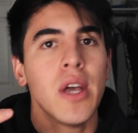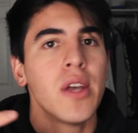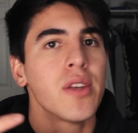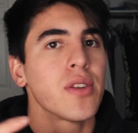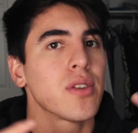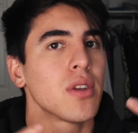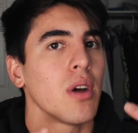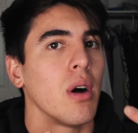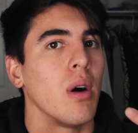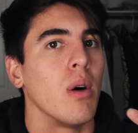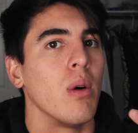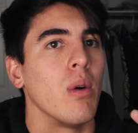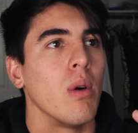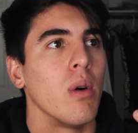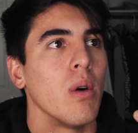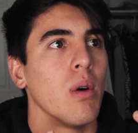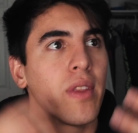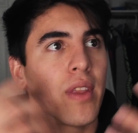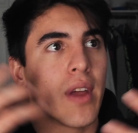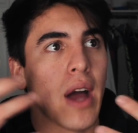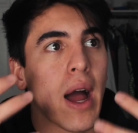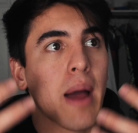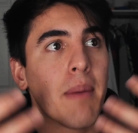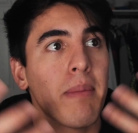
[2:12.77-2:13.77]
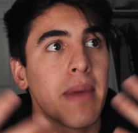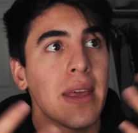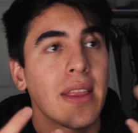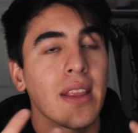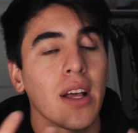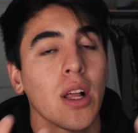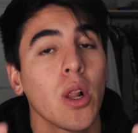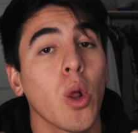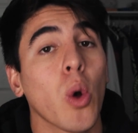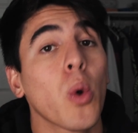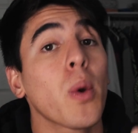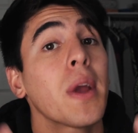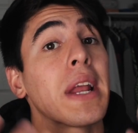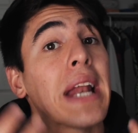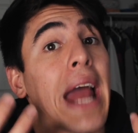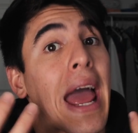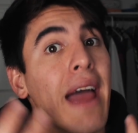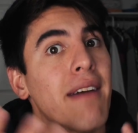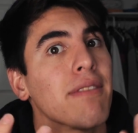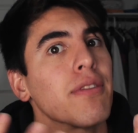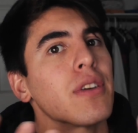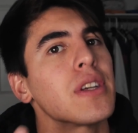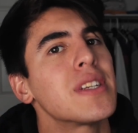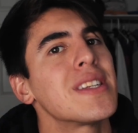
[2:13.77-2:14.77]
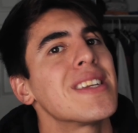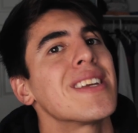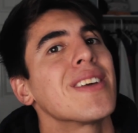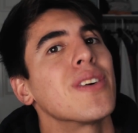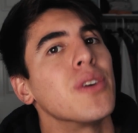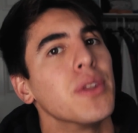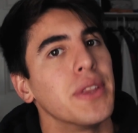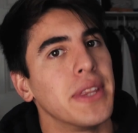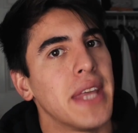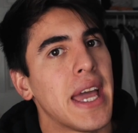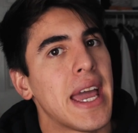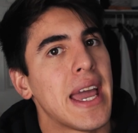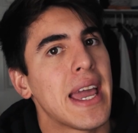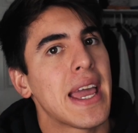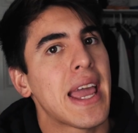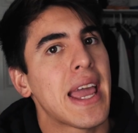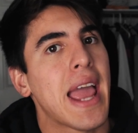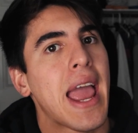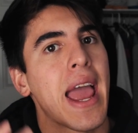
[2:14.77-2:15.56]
so I'm in the chlorine every single day,